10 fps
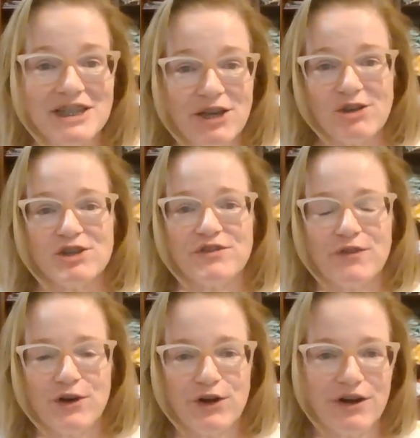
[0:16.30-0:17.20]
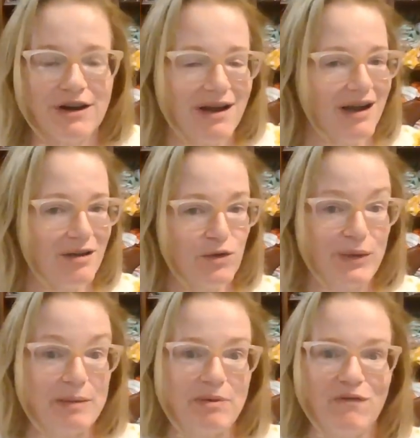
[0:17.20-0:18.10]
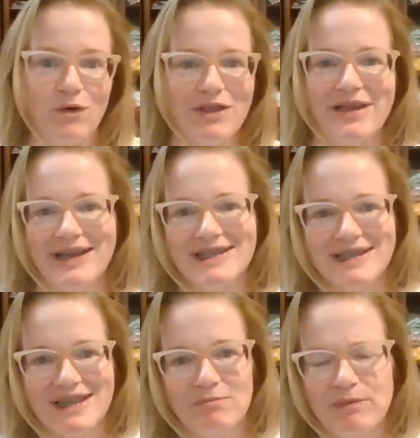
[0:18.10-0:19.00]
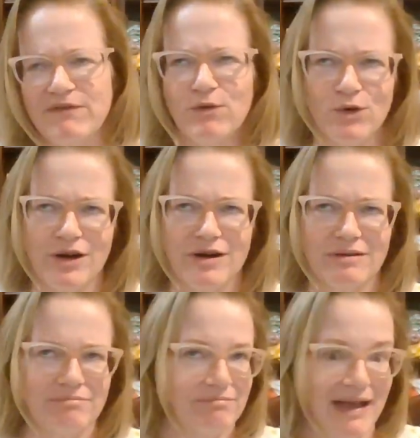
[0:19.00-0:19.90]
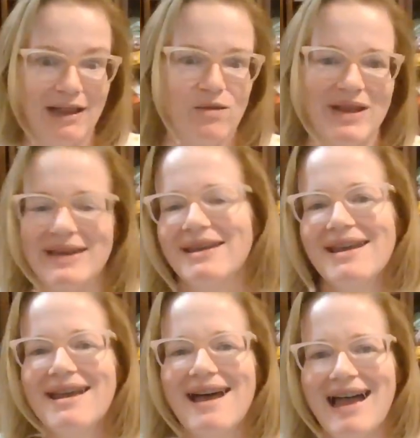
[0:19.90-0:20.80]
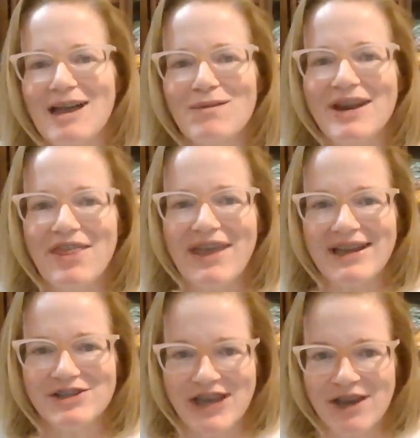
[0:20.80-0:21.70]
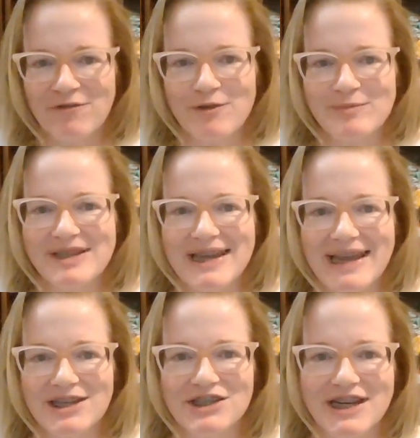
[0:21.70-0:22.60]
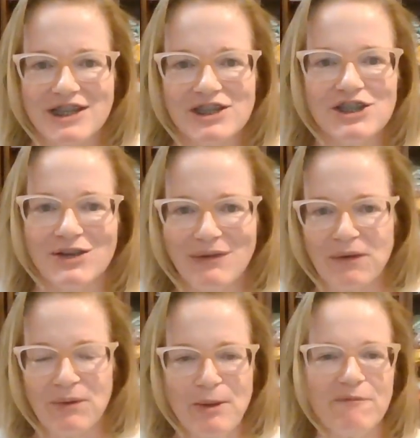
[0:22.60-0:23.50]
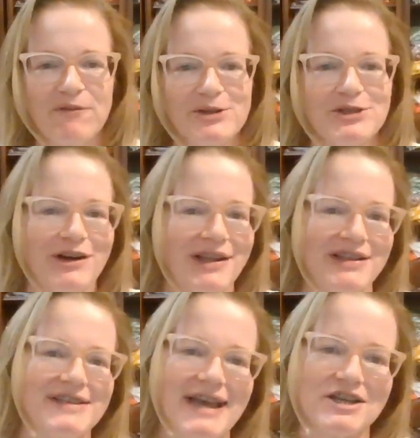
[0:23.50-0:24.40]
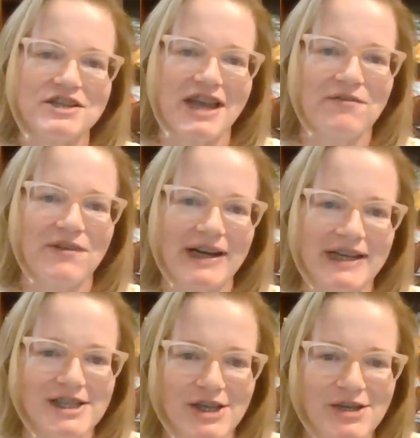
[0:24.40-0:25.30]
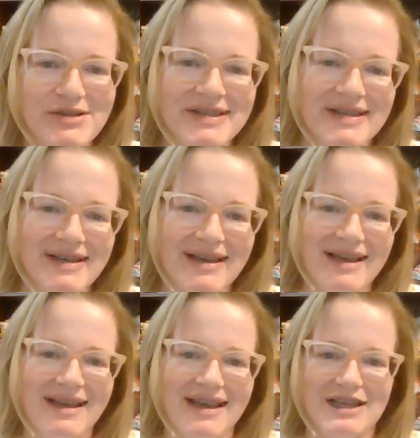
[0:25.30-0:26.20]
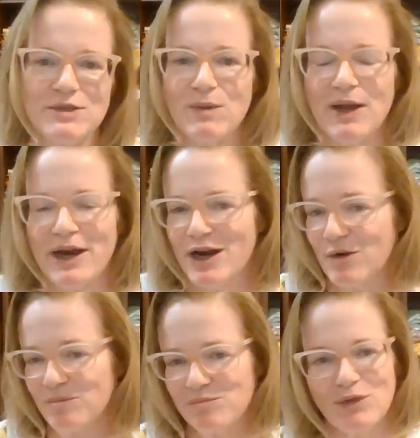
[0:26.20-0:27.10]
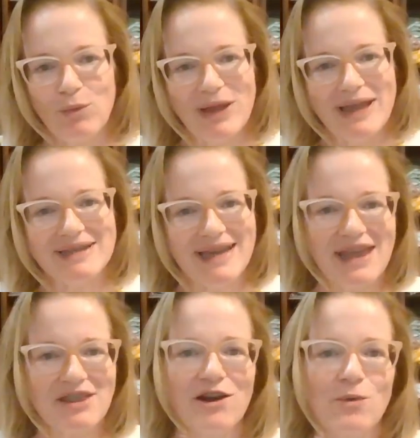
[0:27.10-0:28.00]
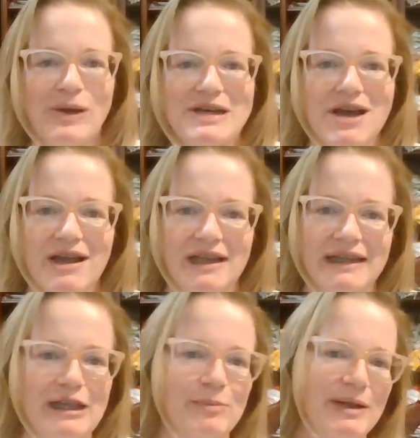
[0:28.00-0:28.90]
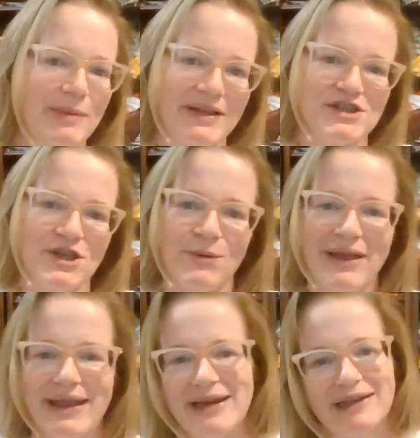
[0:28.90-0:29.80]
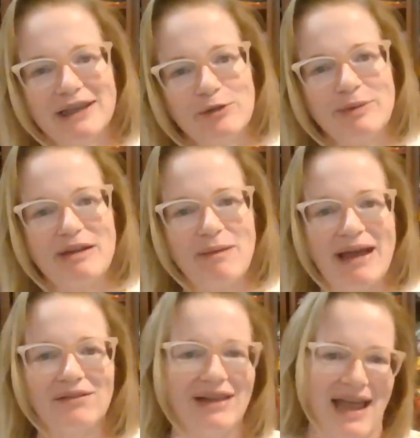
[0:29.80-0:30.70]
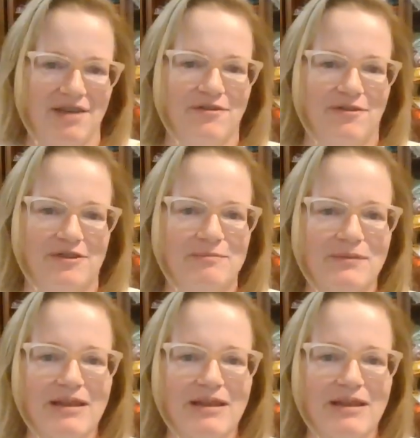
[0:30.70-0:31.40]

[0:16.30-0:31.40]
Sews for the week before Halloween. I want to thank Jen from Today in Jen's Sewing Room for starting this hashtag Friday Sews. It's where we get together and we talk a little bit about sewing and a little bit about life.